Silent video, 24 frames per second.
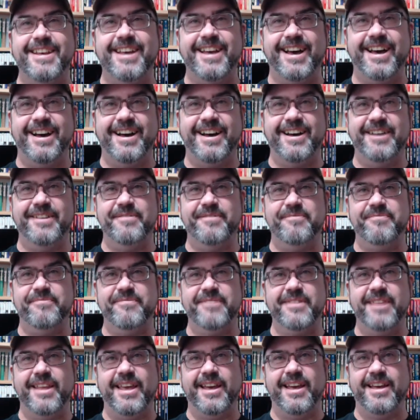and
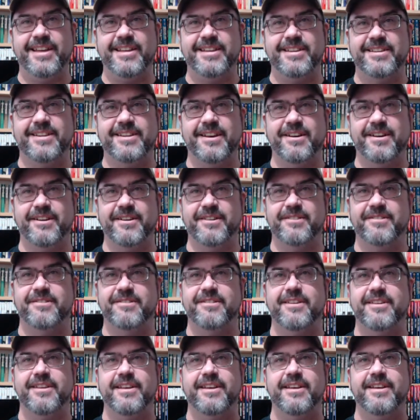so
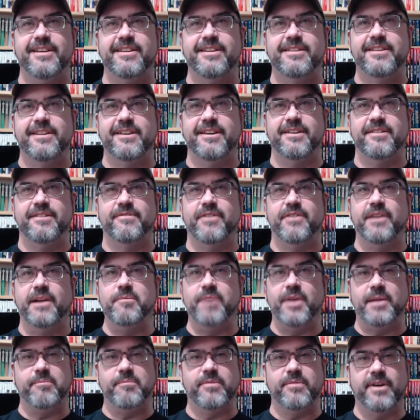the frame
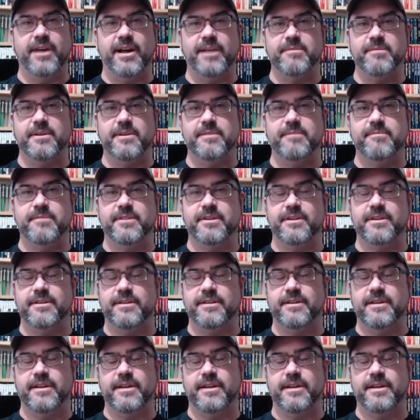rate problems and